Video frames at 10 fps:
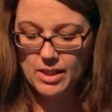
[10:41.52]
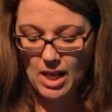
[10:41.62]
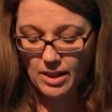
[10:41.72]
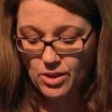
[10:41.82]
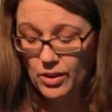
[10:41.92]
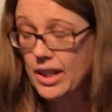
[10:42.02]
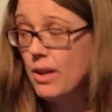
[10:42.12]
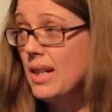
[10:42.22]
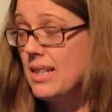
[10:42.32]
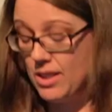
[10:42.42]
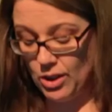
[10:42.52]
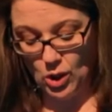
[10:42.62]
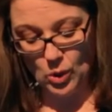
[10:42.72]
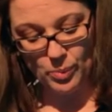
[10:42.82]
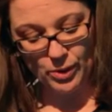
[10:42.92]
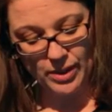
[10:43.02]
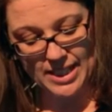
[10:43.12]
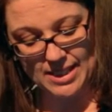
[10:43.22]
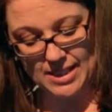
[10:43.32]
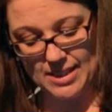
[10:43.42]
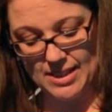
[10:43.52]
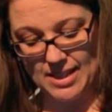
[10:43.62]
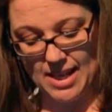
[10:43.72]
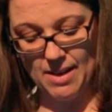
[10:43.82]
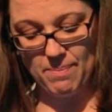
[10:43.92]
Not knowing how else to cope with Grace's